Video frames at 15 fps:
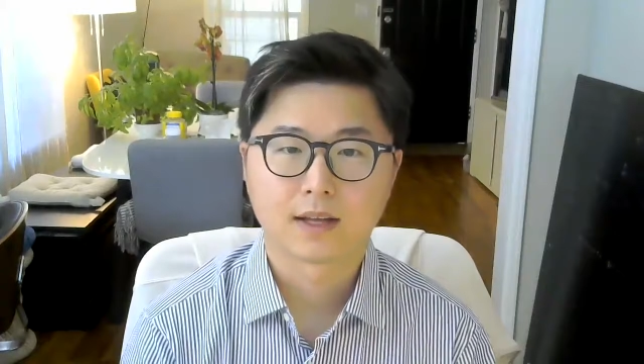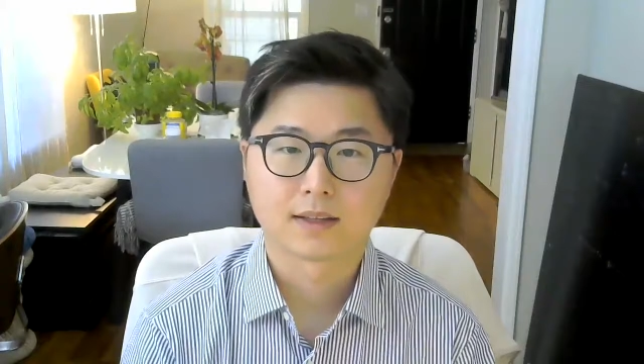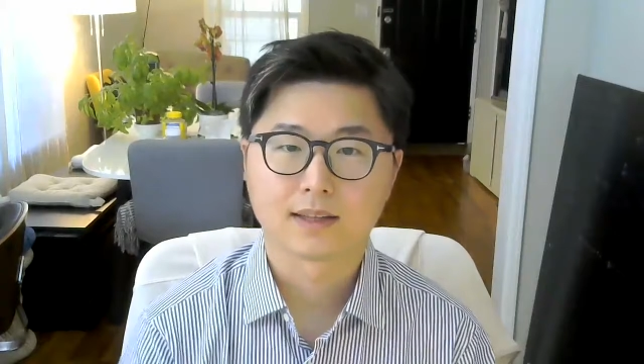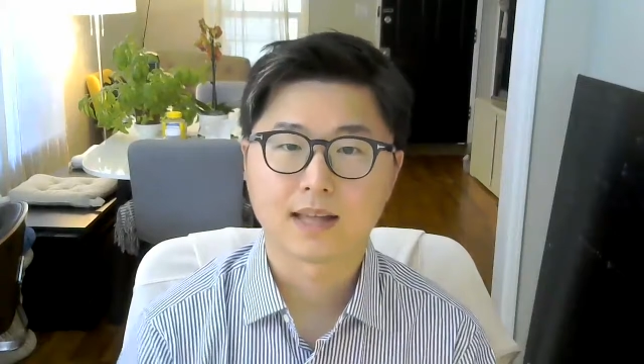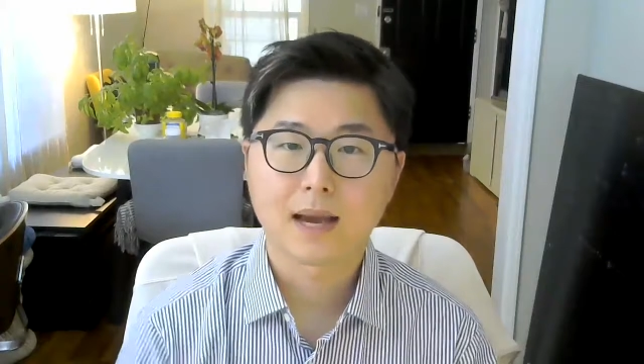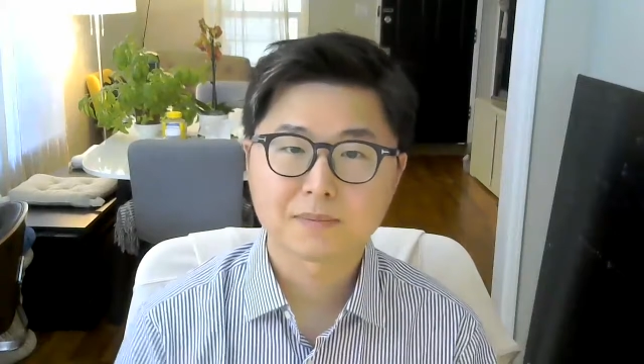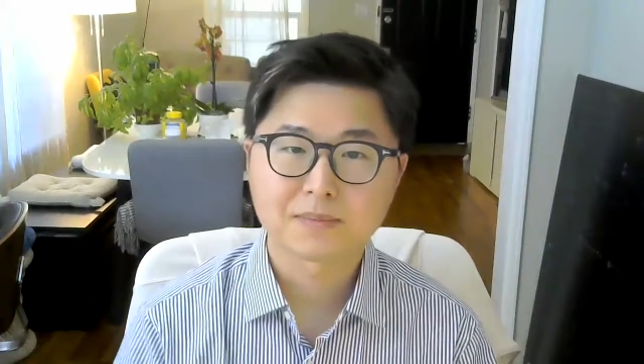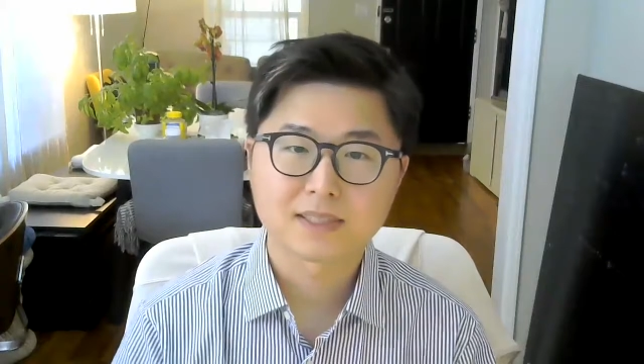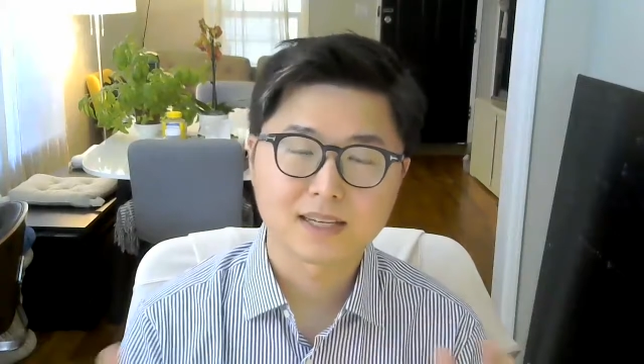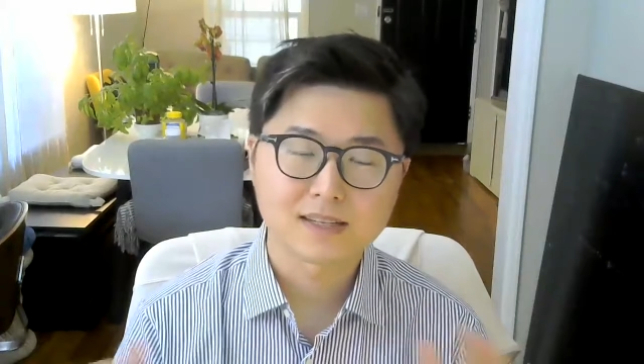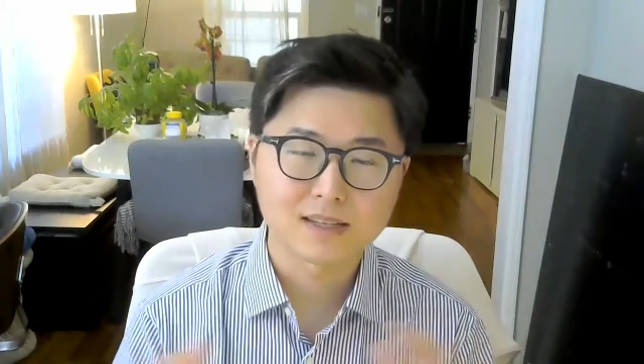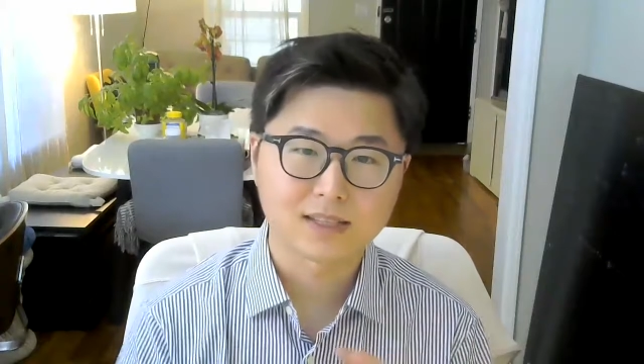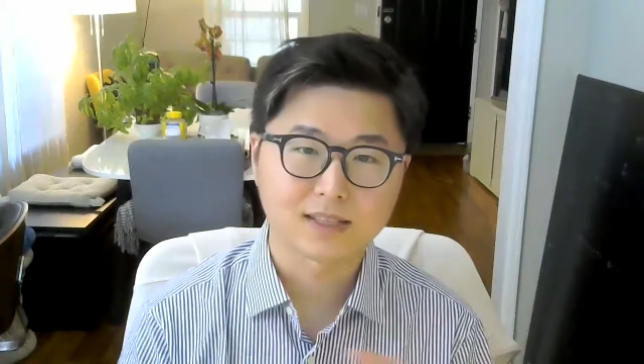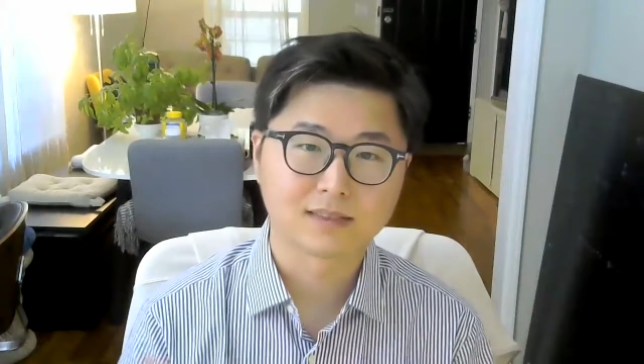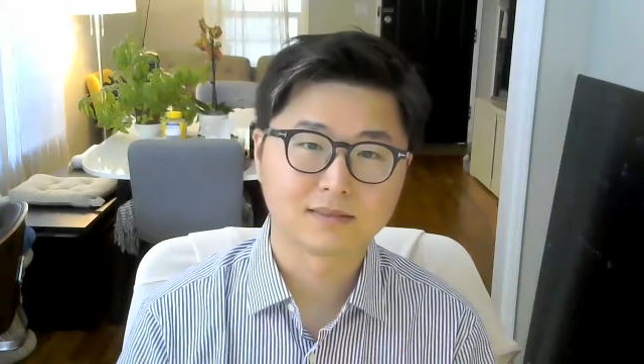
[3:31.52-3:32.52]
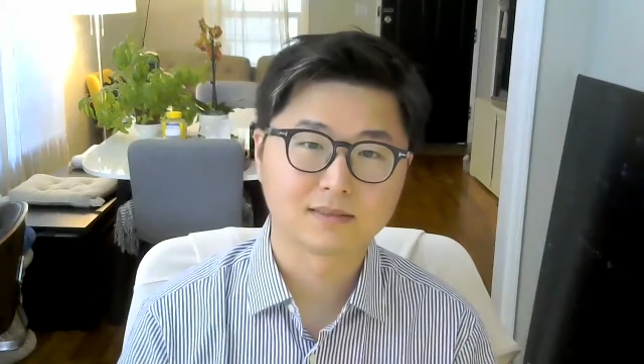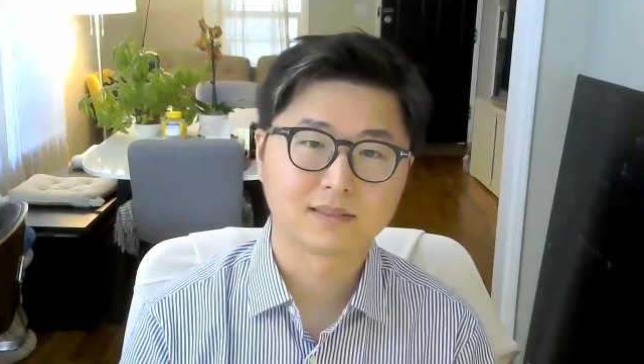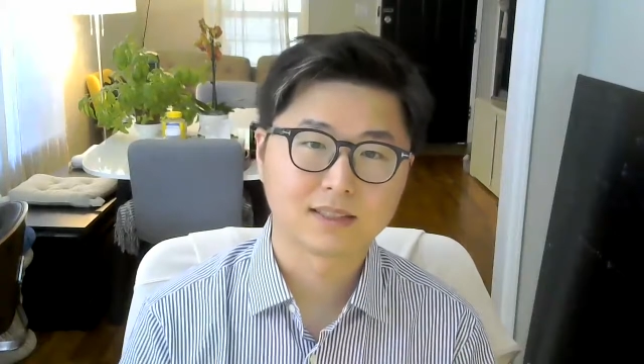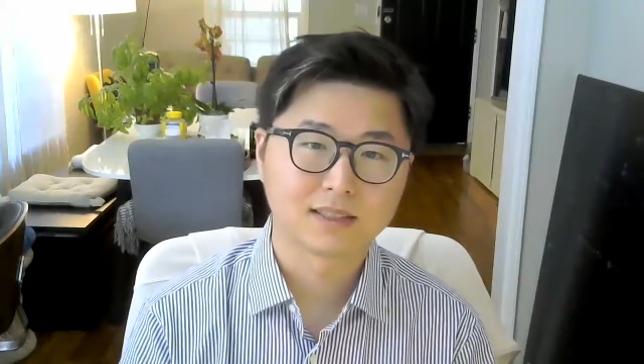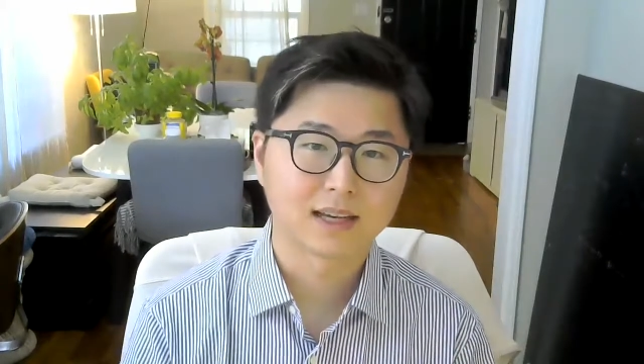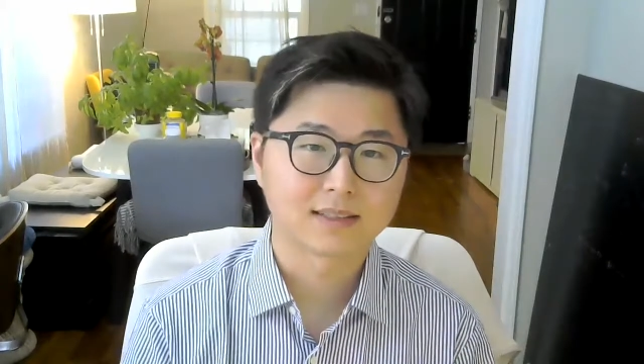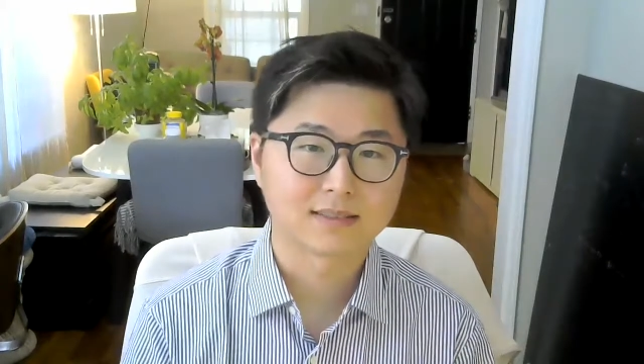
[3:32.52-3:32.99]
The lab
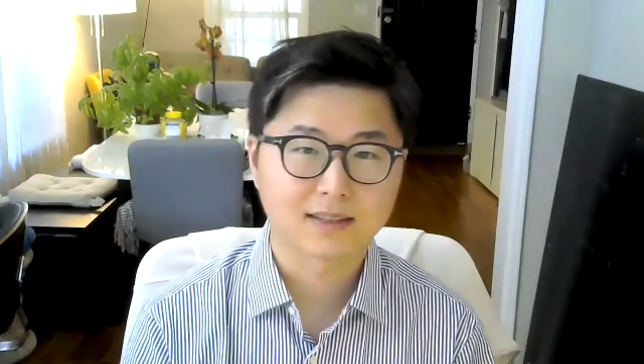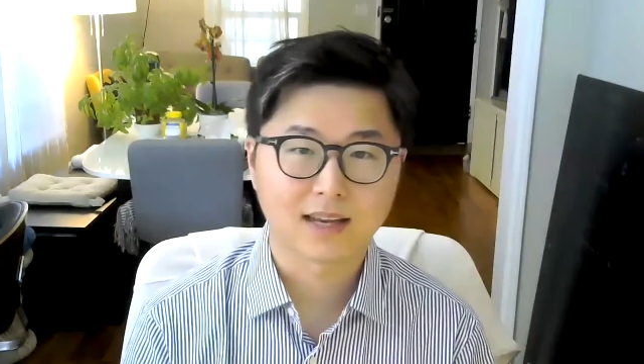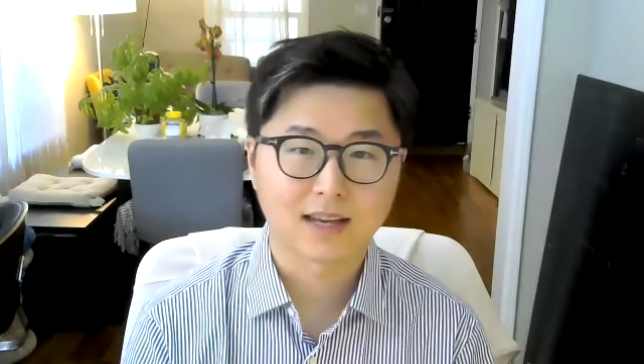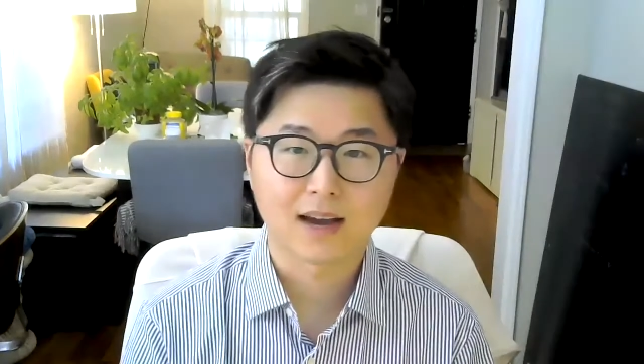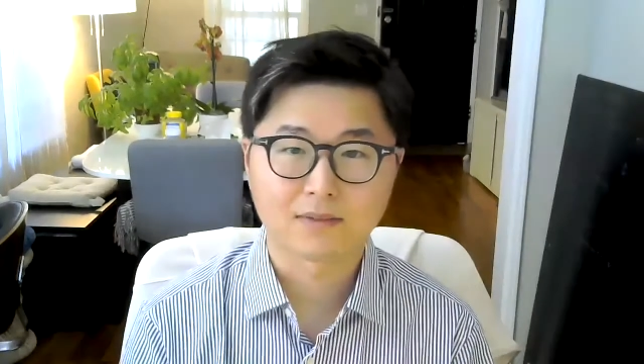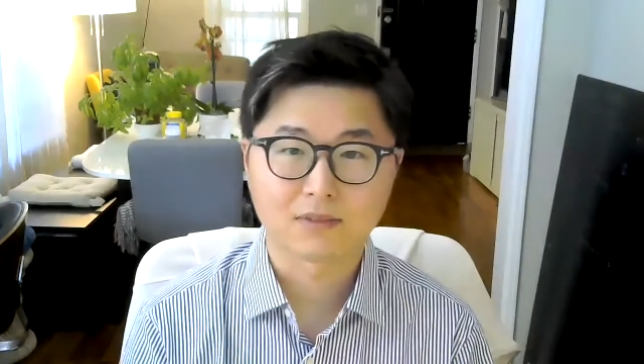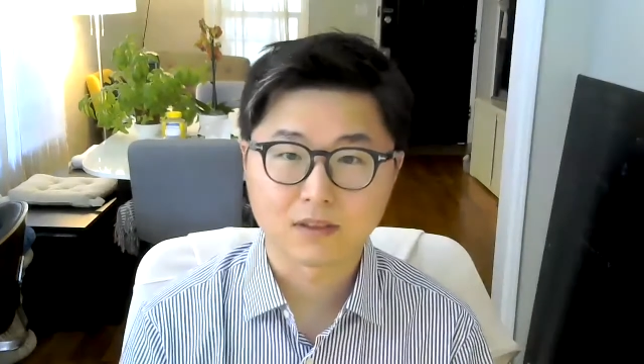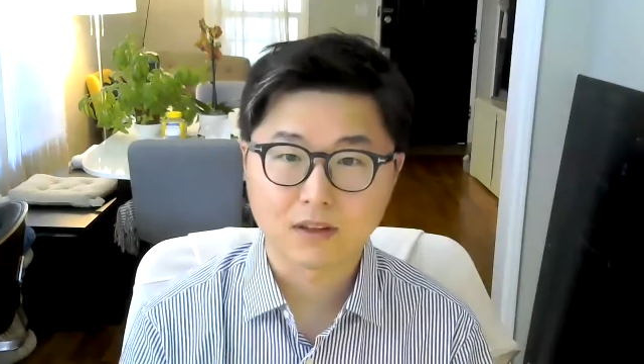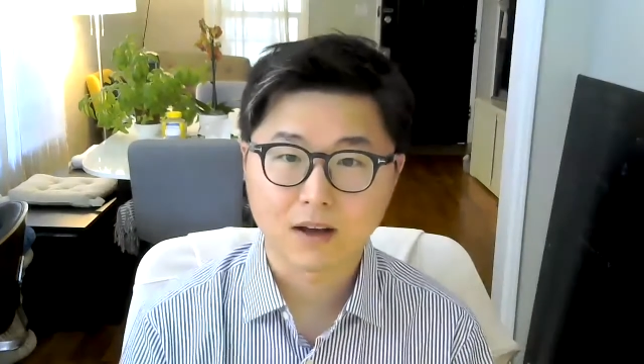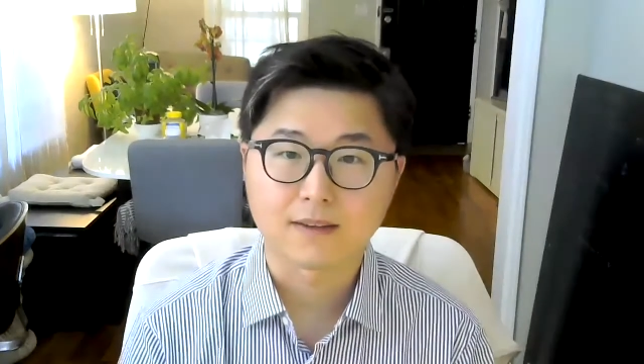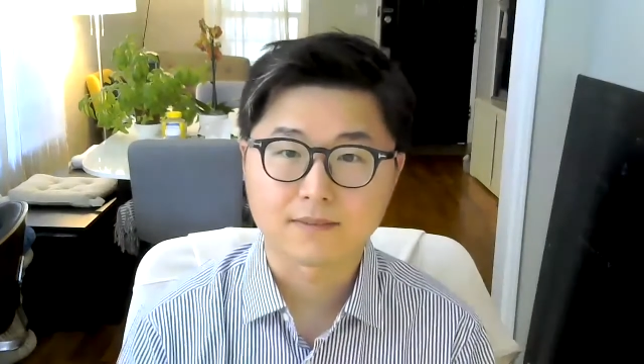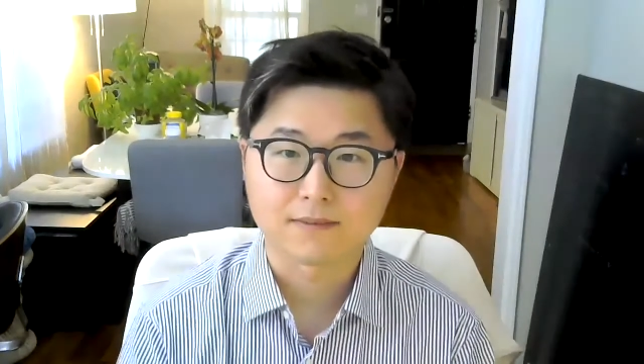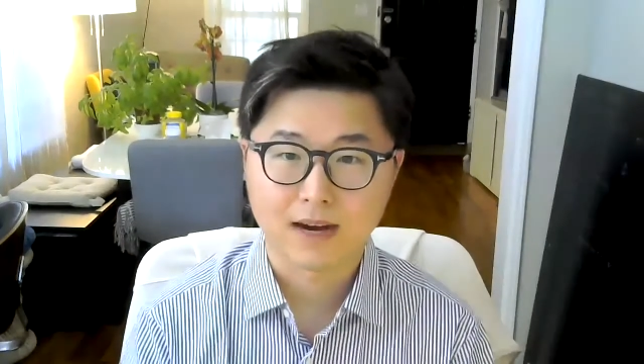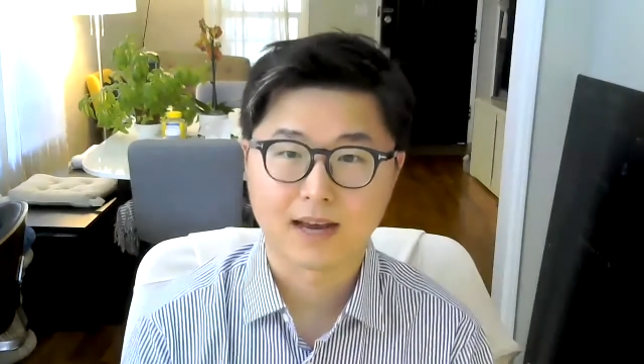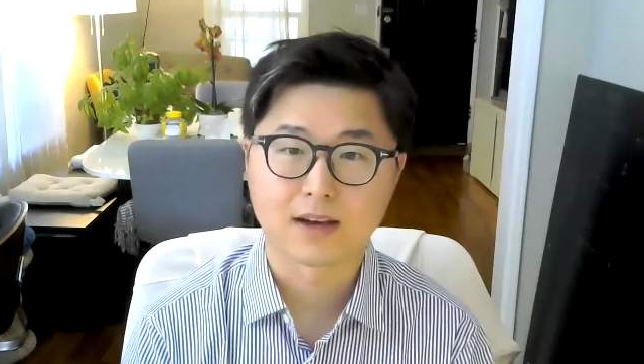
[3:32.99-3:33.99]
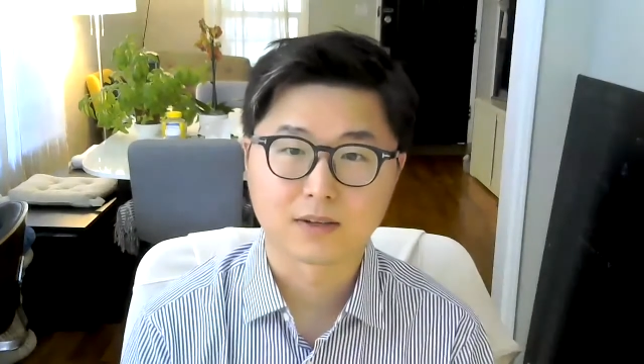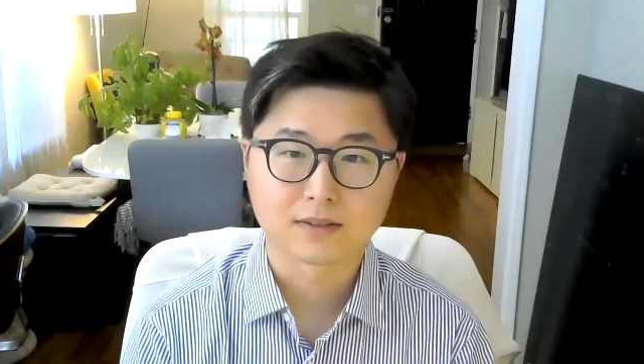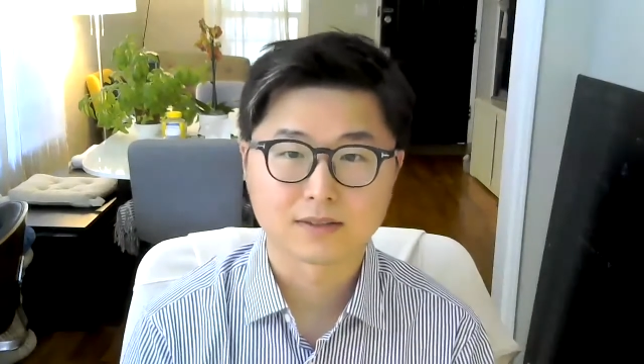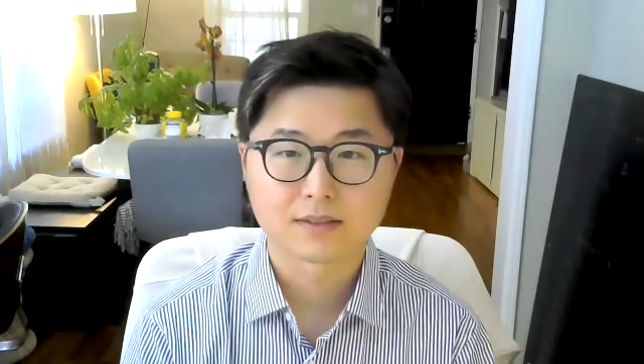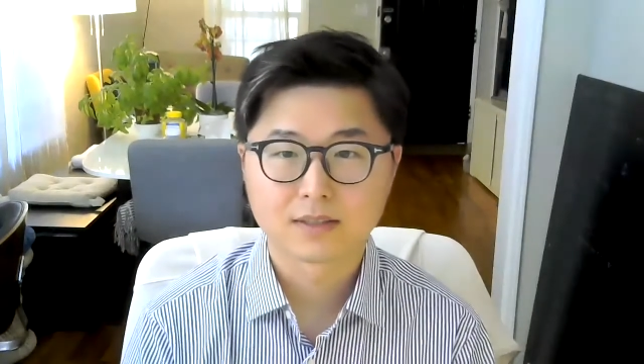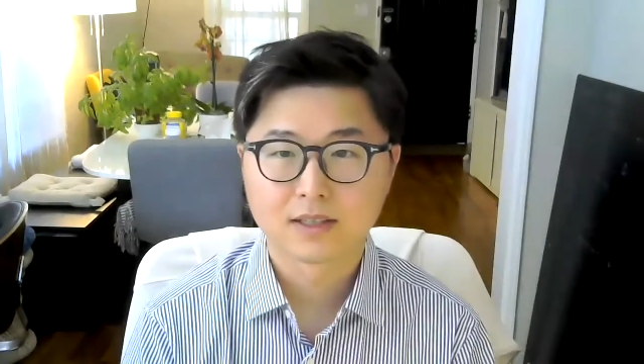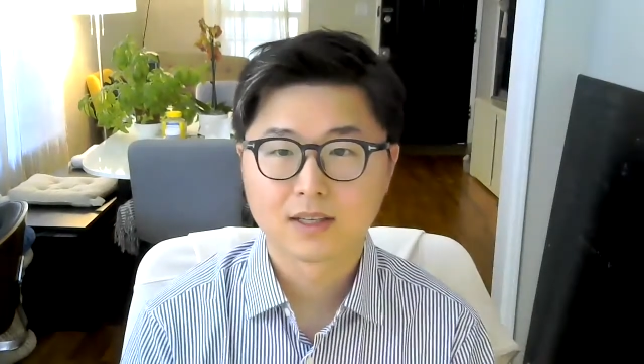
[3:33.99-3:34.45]
session is going to have a lot of
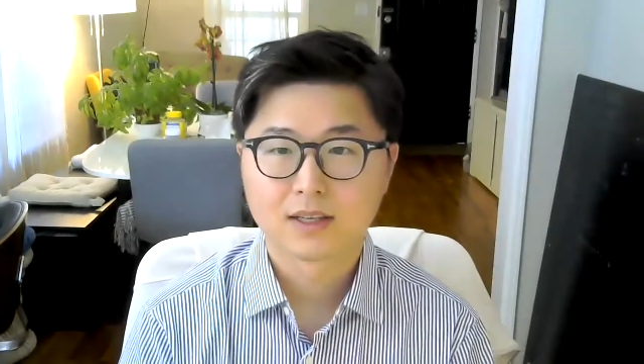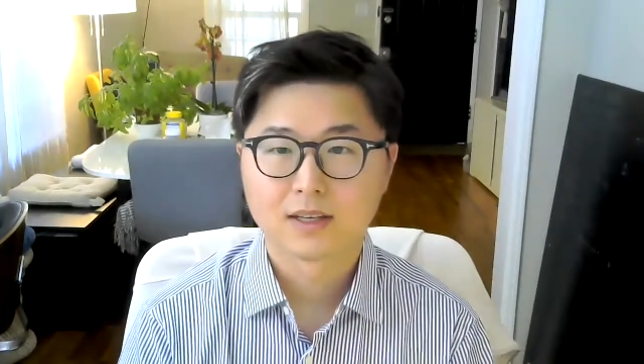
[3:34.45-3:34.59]
files,